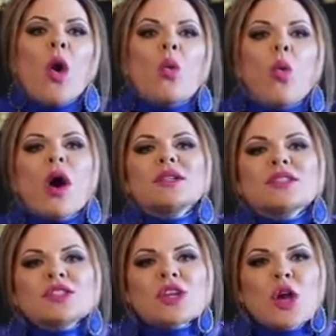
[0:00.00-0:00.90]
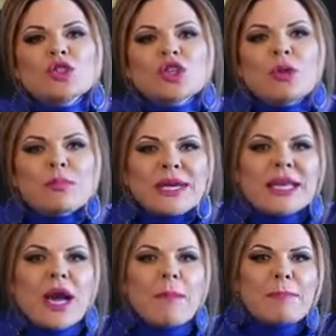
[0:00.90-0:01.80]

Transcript: What social media